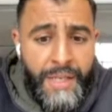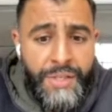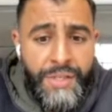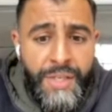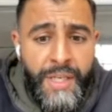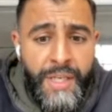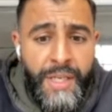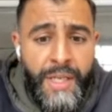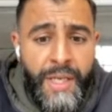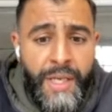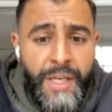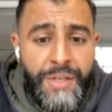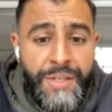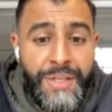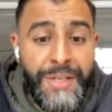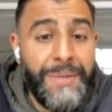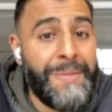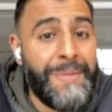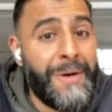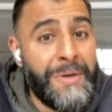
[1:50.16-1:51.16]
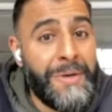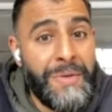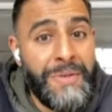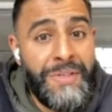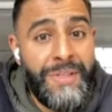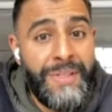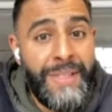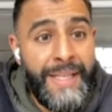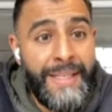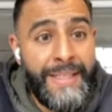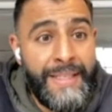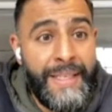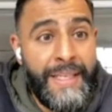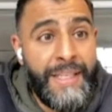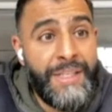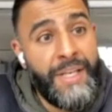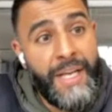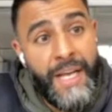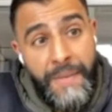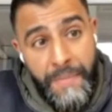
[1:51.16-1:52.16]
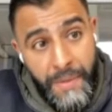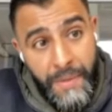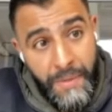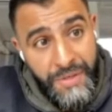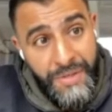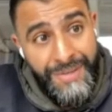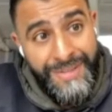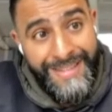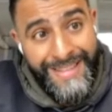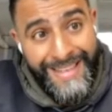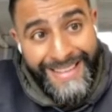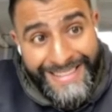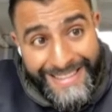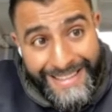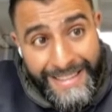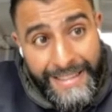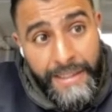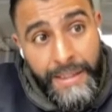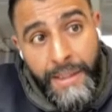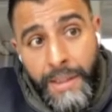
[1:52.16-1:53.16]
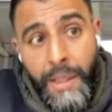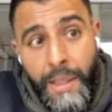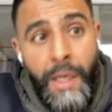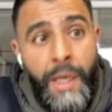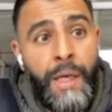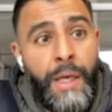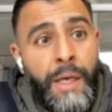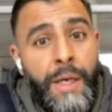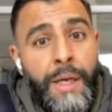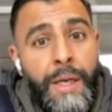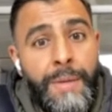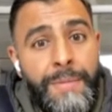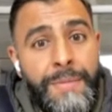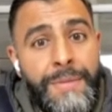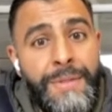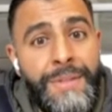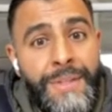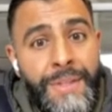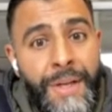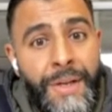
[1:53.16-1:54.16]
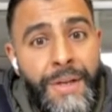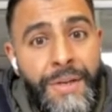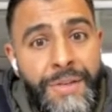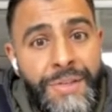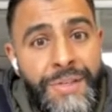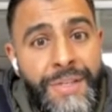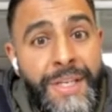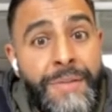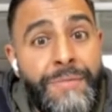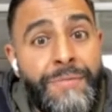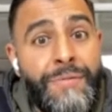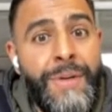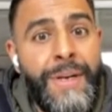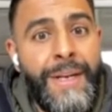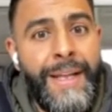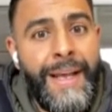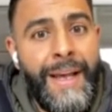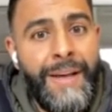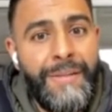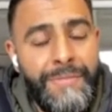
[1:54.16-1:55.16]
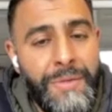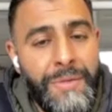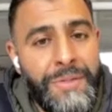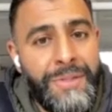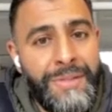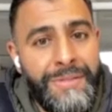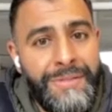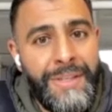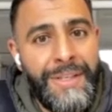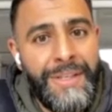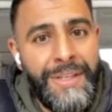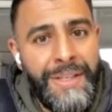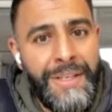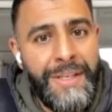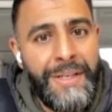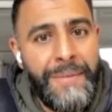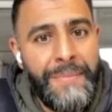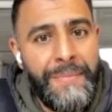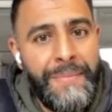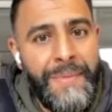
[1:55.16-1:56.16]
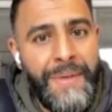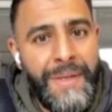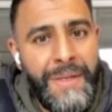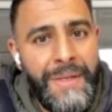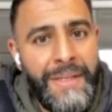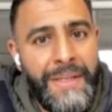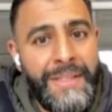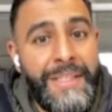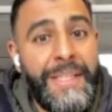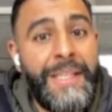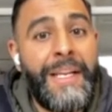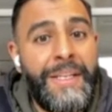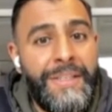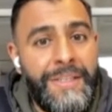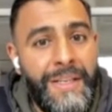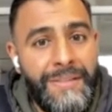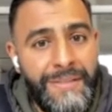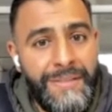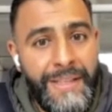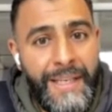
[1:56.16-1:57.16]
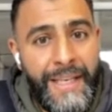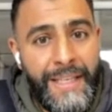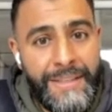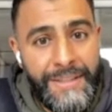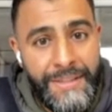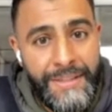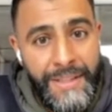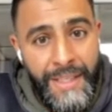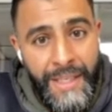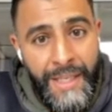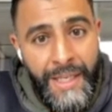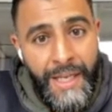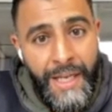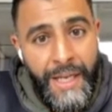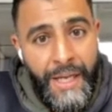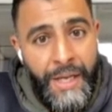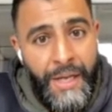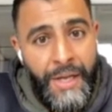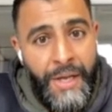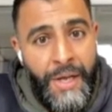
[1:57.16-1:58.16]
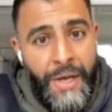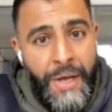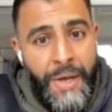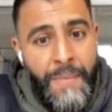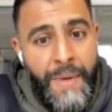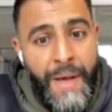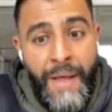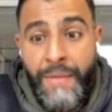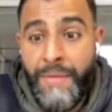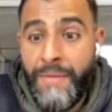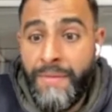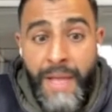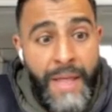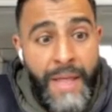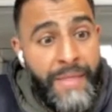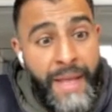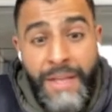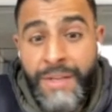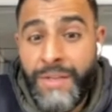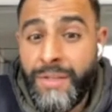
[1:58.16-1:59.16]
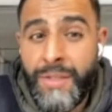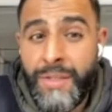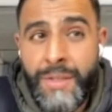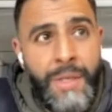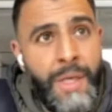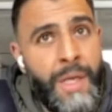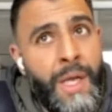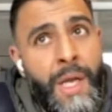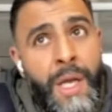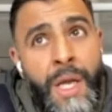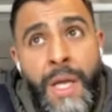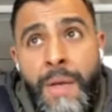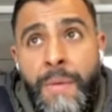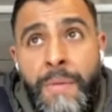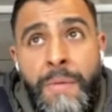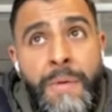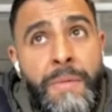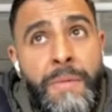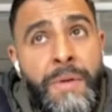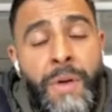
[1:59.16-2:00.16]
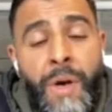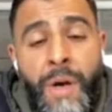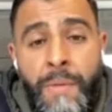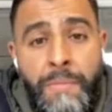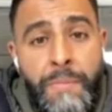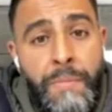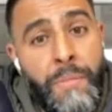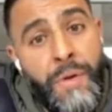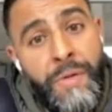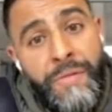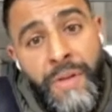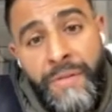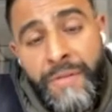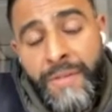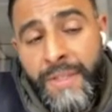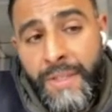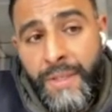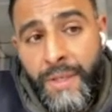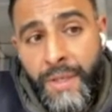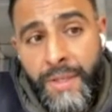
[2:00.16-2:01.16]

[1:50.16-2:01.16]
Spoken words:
she got married when she was 18. She had me when she was 19, so she didn't really have much of a teenage life, I guess. They just got moved over to